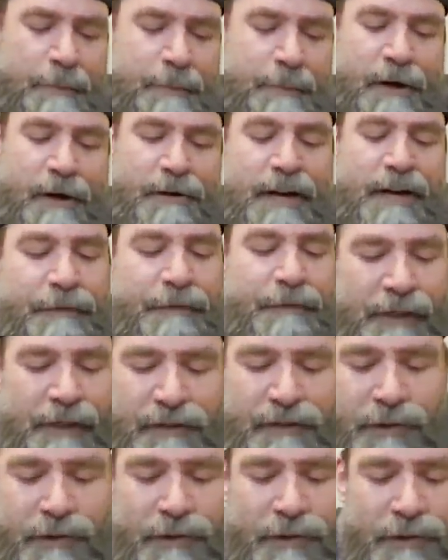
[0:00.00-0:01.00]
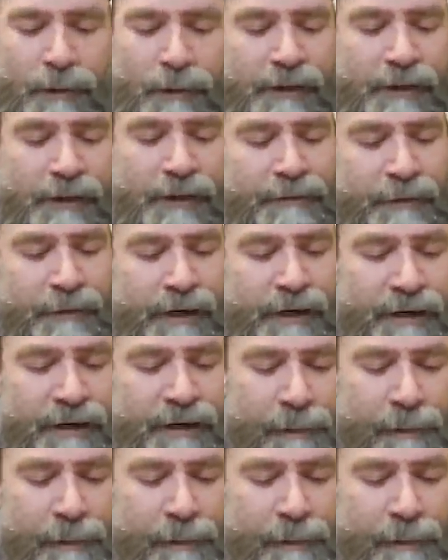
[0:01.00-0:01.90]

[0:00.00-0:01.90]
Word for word: are definitely super relevant right now.